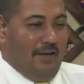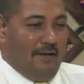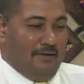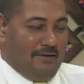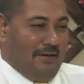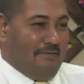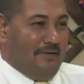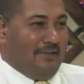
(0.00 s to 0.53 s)

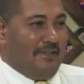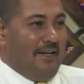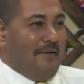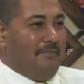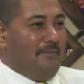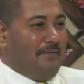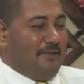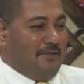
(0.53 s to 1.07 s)
several
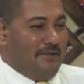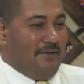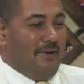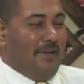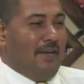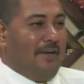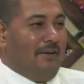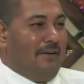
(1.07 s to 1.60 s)
times
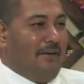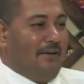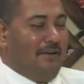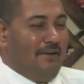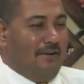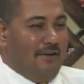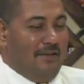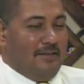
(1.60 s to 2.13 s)
talking
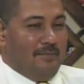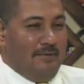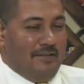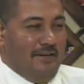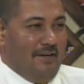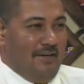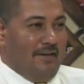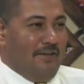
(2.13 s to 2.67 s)
on this
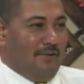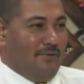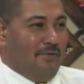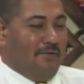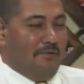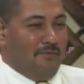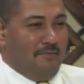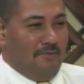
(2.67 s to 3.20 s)
particular
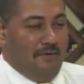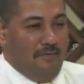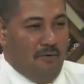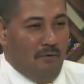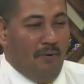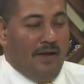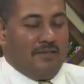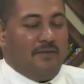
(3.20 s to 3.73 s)
issue from a
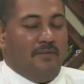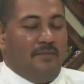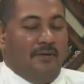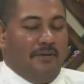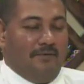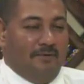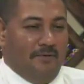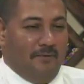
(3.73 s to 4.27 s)
WASCO
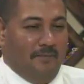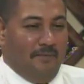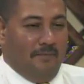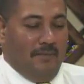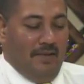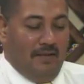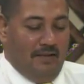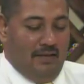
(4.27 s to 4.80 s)
point of view.
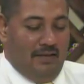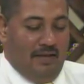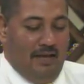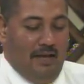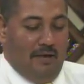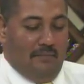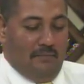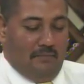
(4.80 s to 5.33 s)

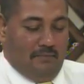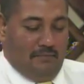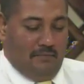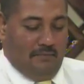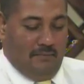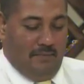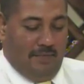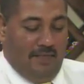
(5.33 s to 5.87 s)

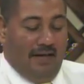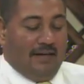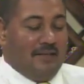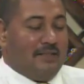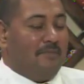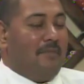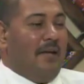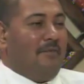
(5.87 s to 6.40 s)
That
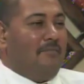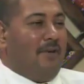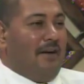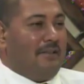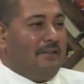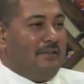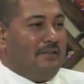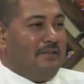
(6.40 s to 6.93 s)
is a bad
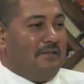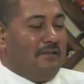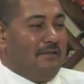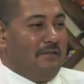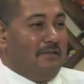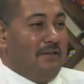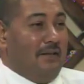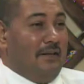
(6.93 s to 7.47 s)
practice.
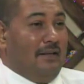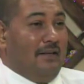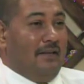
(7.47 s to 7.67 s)
That